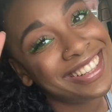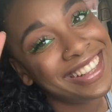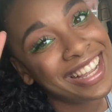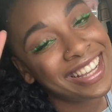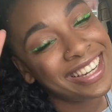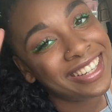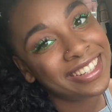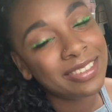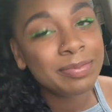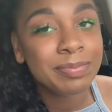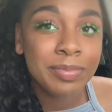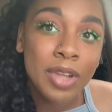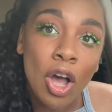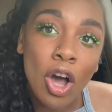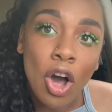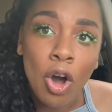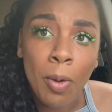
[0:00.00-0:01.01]
Later.
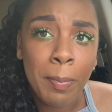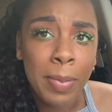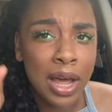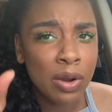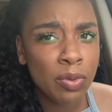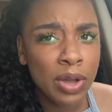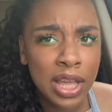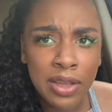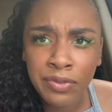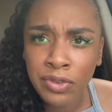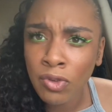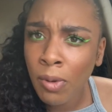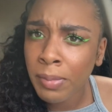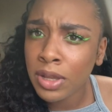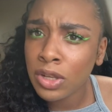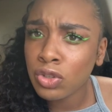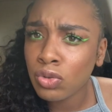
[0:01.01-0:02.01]
Oh, by the way, if you
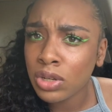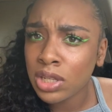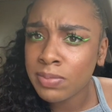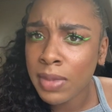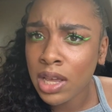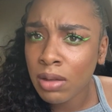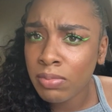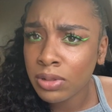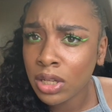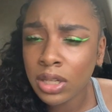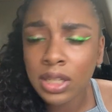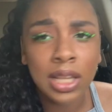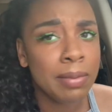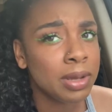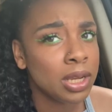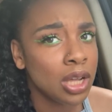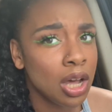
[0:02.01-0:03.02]
want me to do this makeup look,
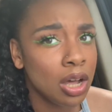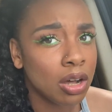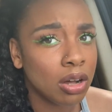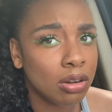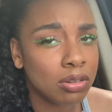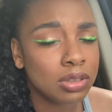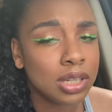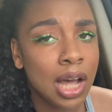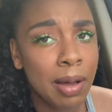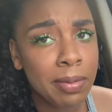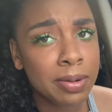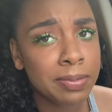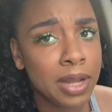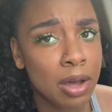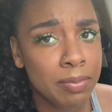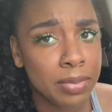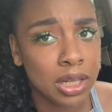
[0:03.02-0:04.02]
let me know.
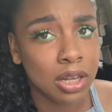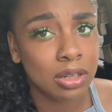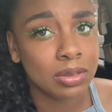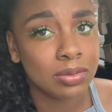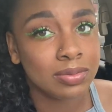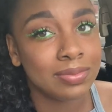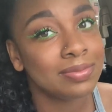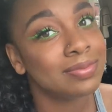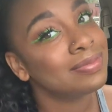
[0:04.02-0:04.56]
Comment down below.